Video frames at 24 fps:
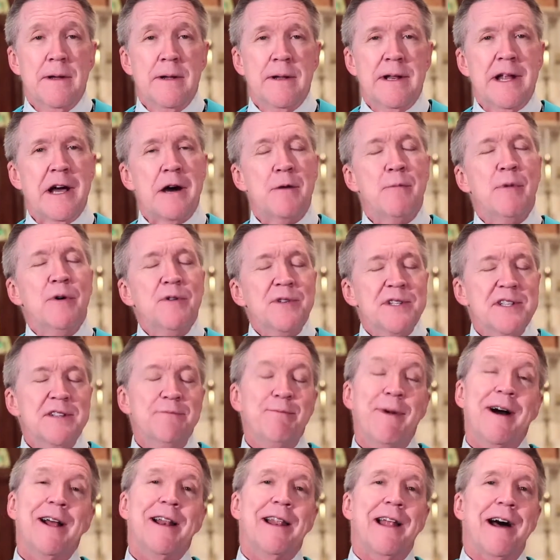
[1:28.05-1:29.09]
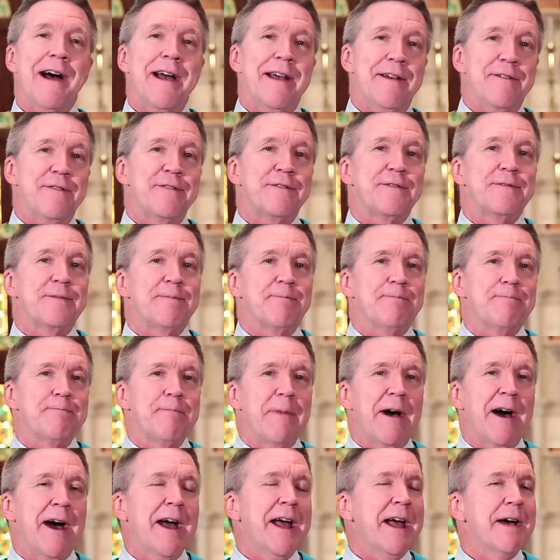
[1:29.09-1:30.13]
Now, most of my life,
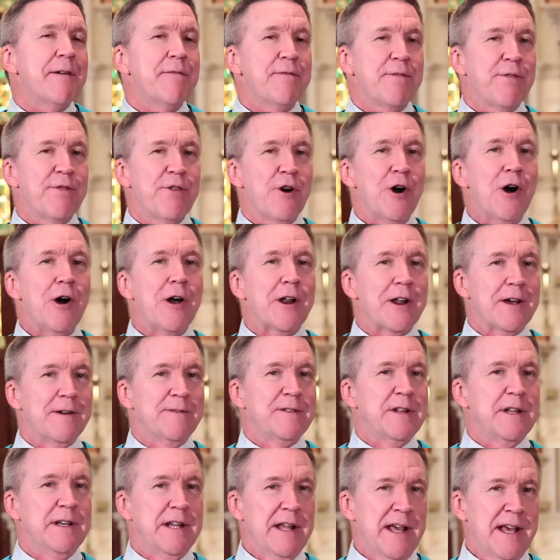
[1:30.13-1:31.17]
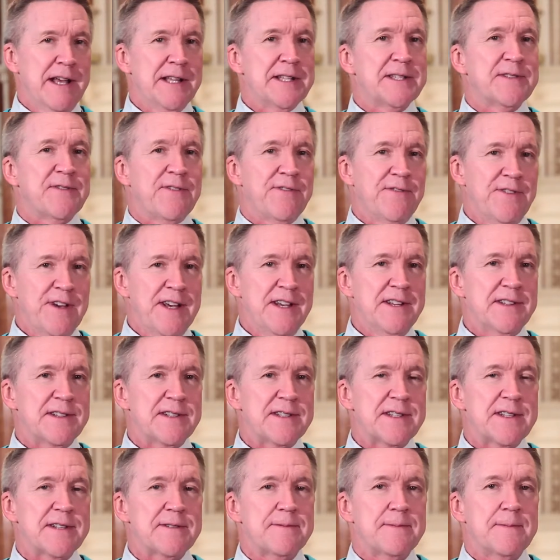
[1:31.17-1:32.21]
I have thought of today's
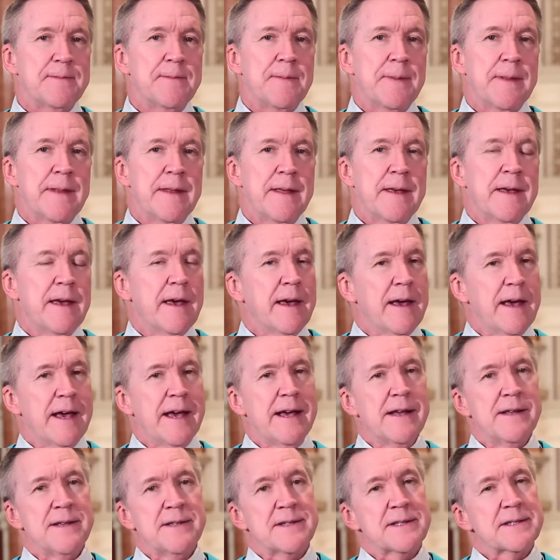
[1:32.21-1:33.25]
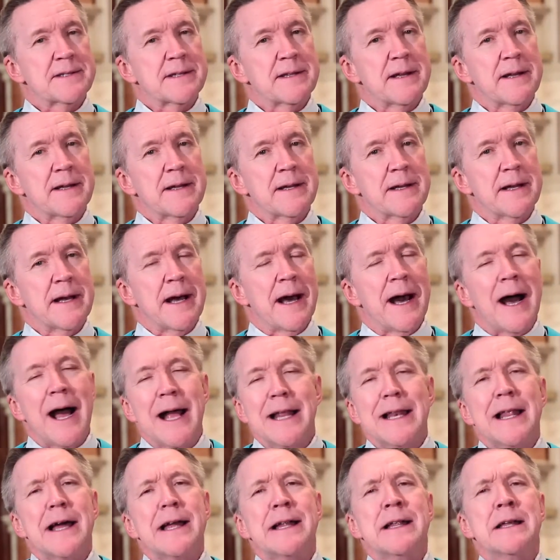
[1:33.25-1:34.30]
feast as
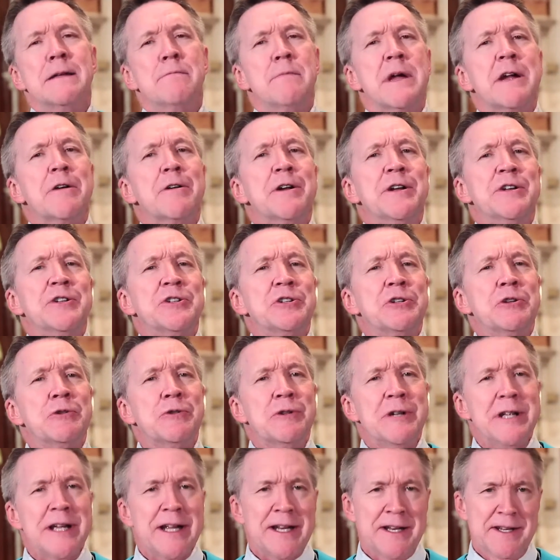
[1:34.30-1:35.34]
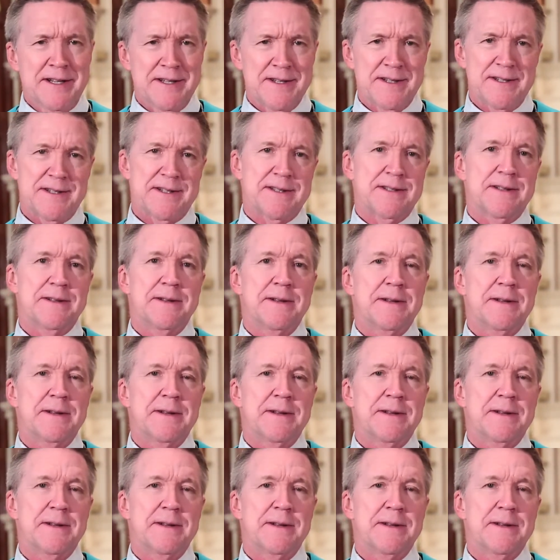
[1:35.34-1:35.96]
highlighting Mary's uniqueness.